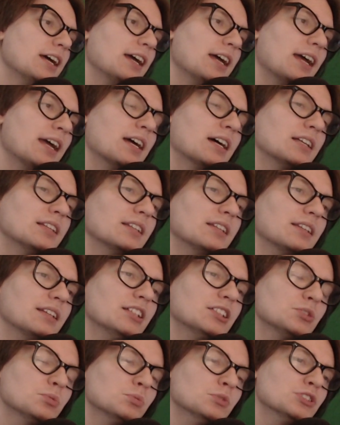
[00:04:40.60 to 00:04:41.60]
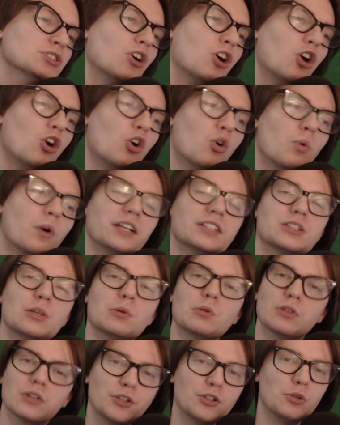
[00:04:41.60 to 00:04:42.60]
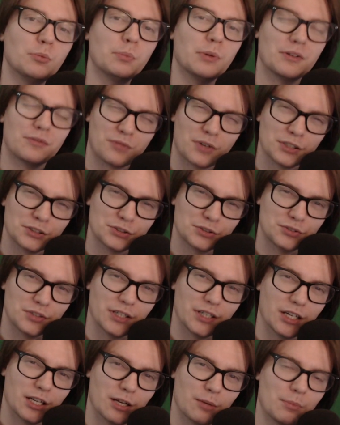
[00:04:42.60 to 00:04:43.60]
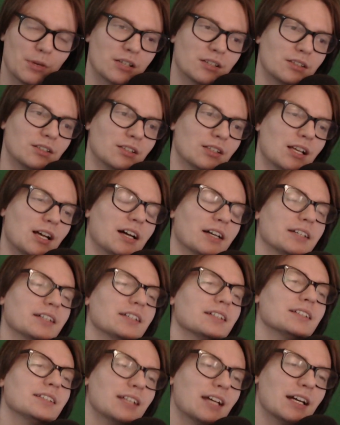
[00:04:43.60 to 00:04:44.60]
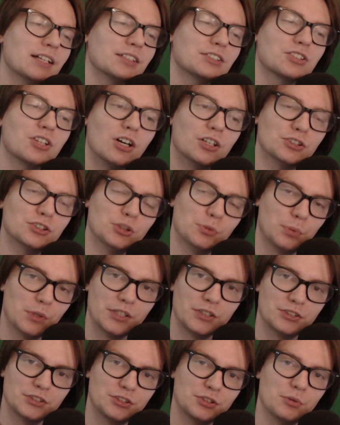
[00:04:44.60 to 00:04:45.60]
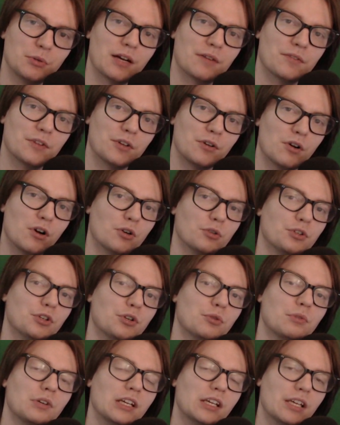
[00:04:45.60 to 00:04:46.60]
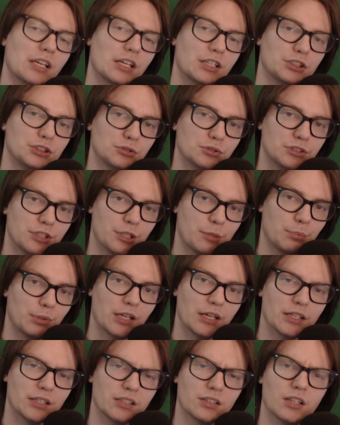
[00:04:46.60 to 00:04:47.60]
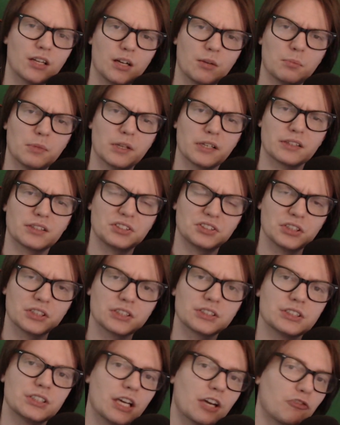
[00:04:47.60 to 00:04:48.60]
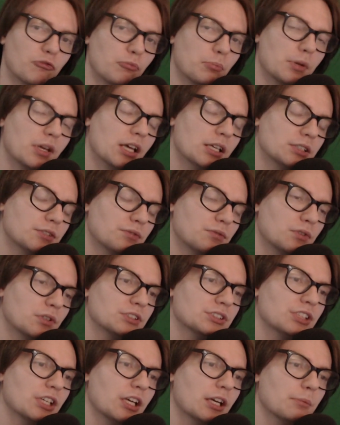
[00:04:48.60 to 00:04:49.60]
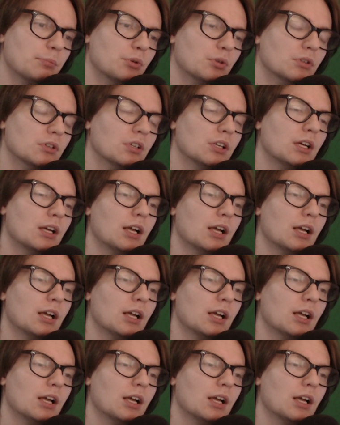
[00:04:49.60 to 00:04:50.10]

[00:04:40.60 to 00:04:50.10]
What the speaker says: And this was always a little bit frustrating. I'm not going to lie. Yes, console players do have their own unique issues that plague them, like the 60 FPS, for example.